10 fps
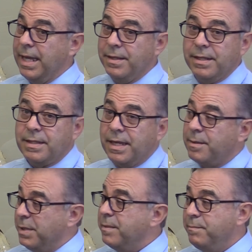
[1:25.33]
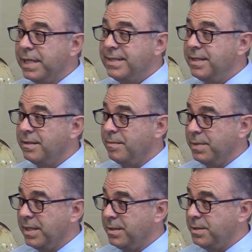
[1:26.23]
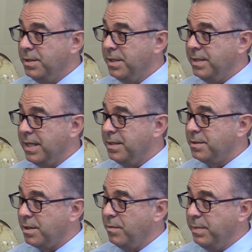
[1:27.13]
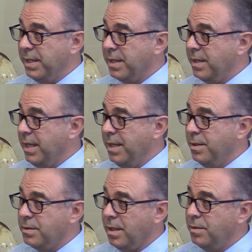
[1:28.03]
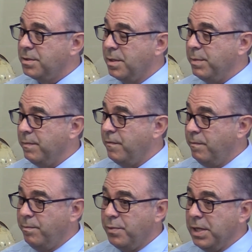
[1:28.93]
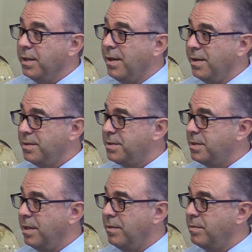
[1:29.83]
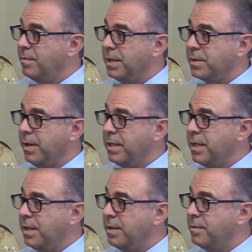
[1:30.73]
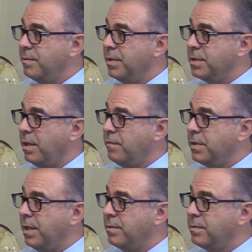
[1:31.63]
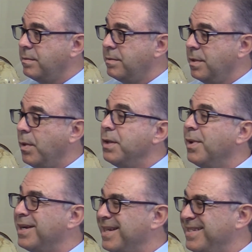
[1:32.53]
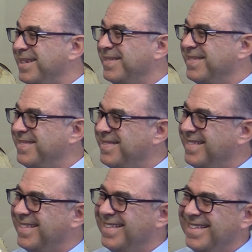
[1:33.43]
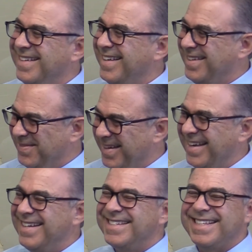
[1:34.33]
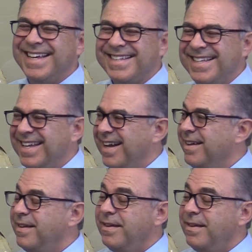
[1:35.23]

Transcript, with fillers: Yeah, that, that can be a big deal because student debt is so big and those loans can be pretty large. So mm -hmm. that's great that it resolved out the way you wanted it to. Yes, for my client, yes. Right, exactly, yeah.